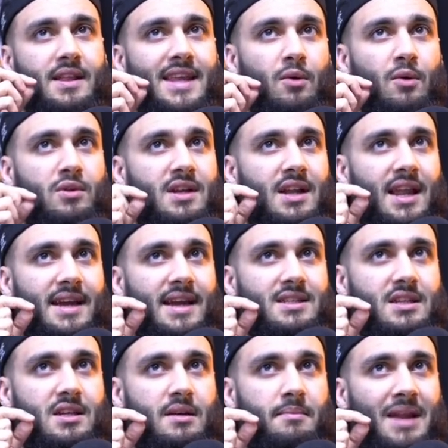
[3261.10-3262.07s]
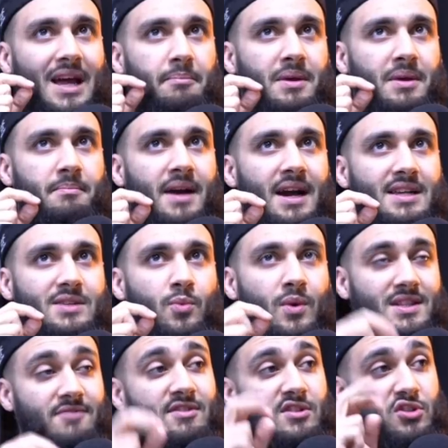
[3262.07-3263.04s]
they would collect black bin bags
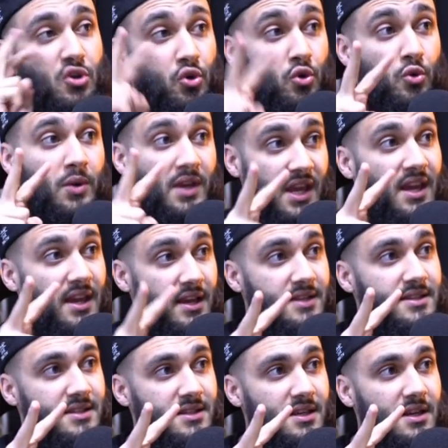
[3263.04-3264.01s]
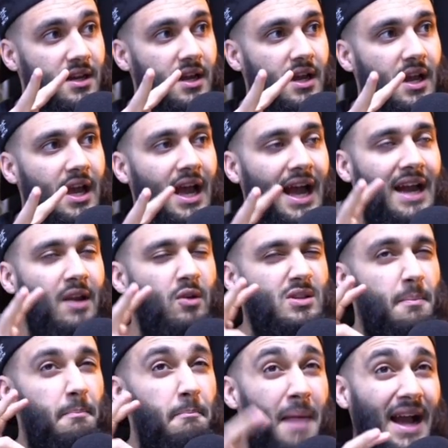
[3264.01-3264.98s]
once every 2 weeks and it
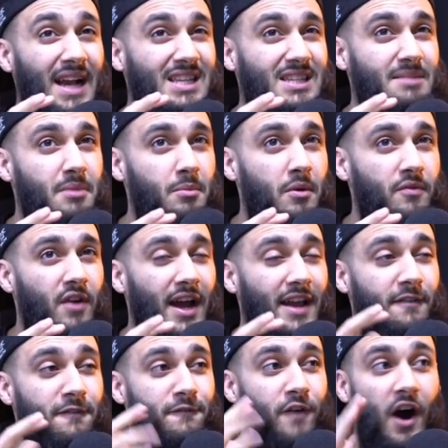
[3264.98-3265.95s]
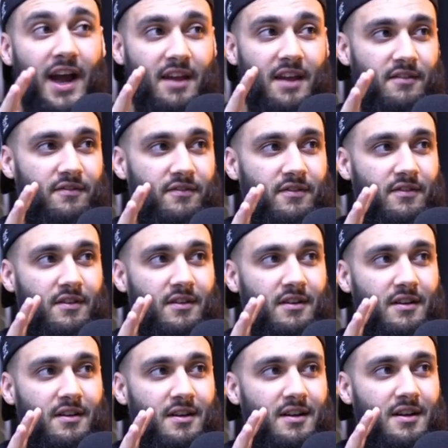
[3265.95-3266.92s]
was a maximum of like 5.
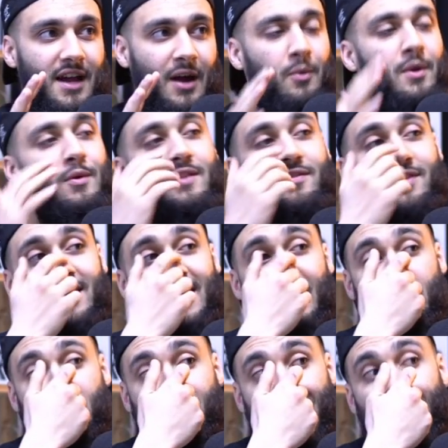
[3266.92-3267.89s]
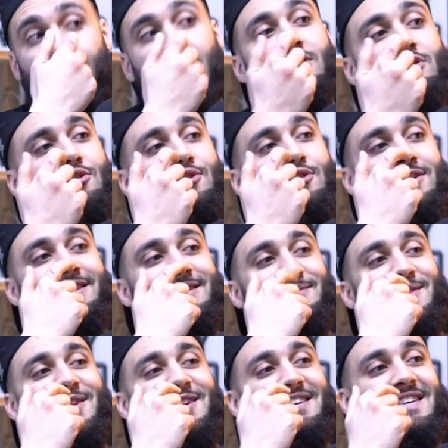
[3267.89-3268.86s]
And we were living in a house of 8
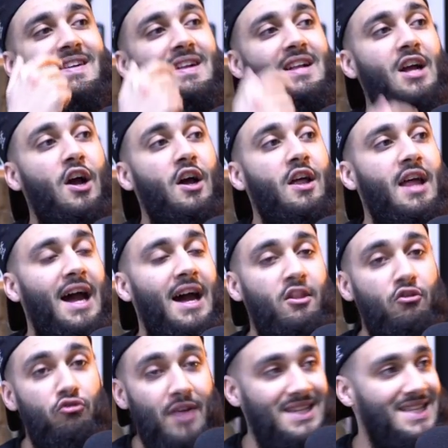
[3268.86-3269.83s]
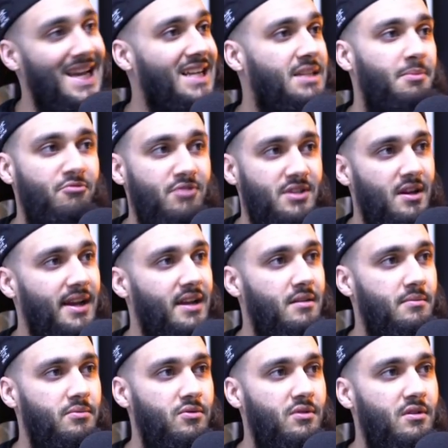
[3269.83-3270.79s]
students, and the rest had to be
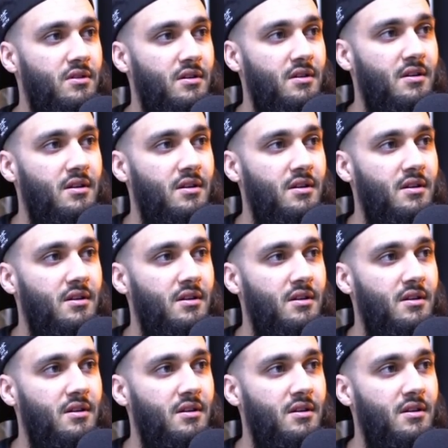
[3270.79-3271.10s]
recyclable.